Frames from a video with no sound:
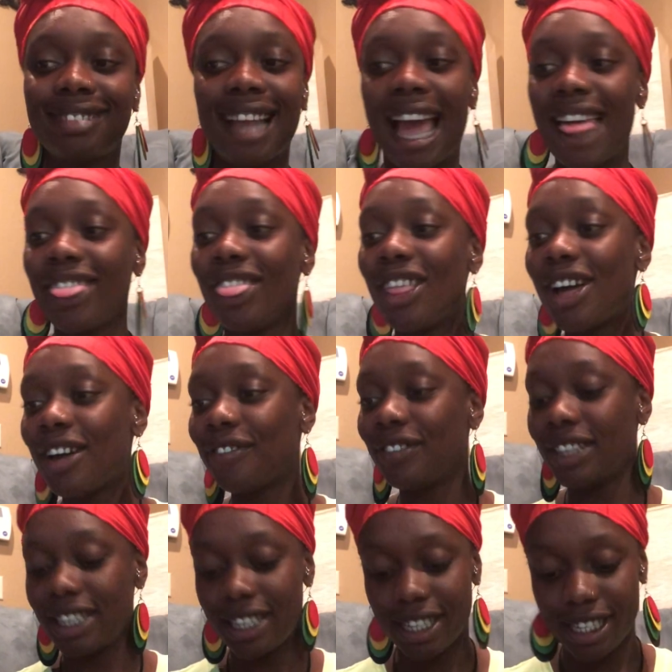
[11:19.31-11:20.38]
I love
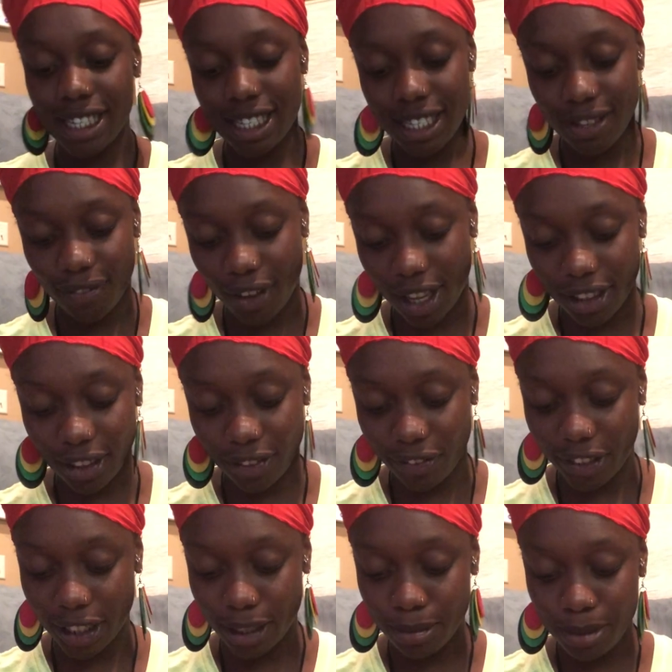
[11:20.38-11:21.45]
this. Father of
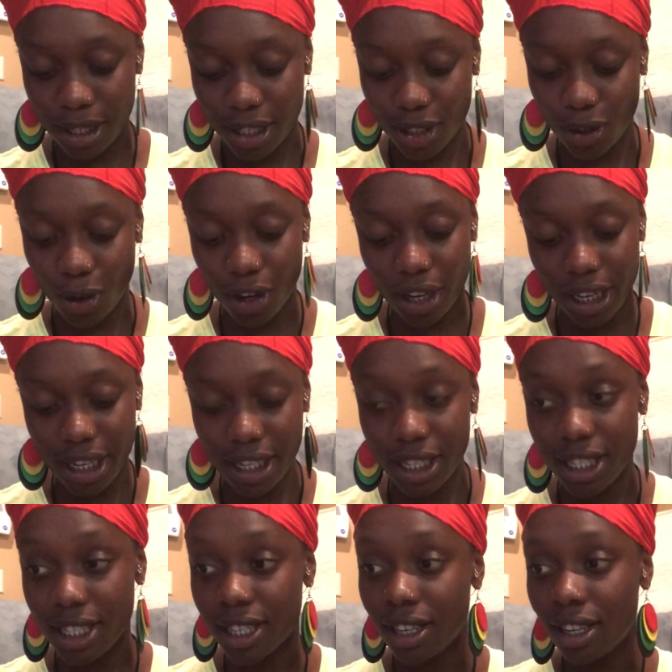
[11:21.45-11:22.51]
Cups.
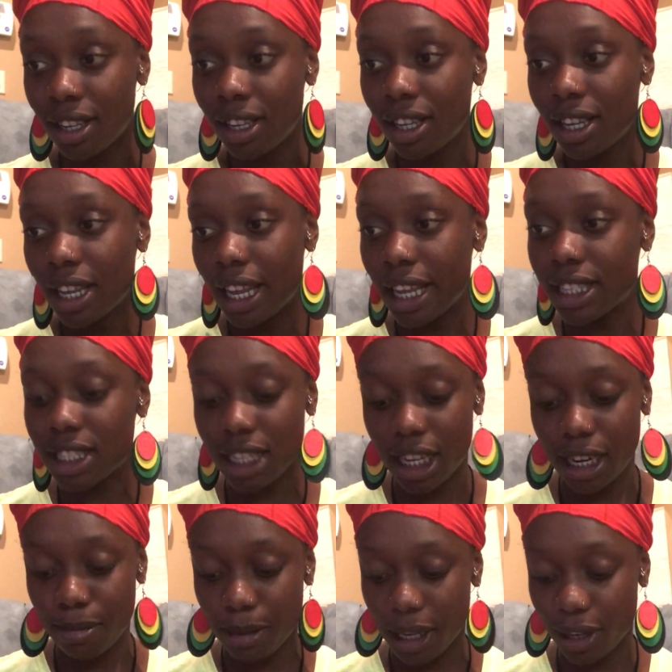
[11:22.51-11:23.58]
Taurus, it's
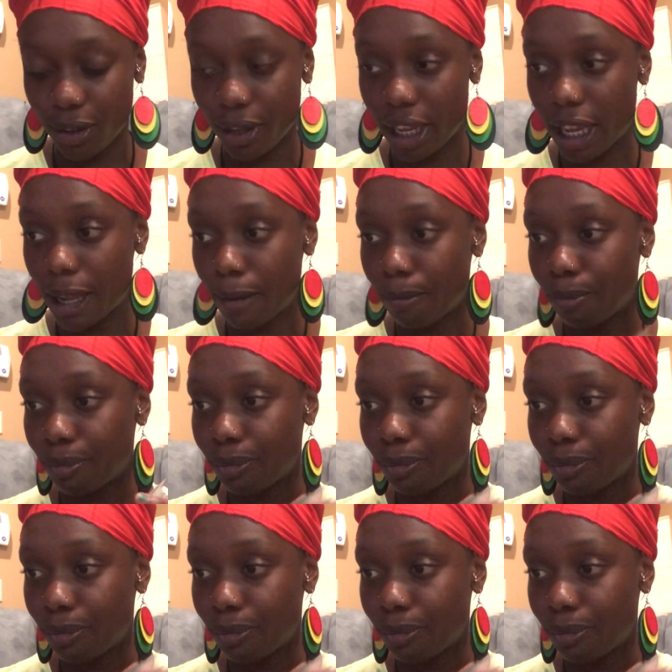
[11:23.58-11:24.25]
going to be okay.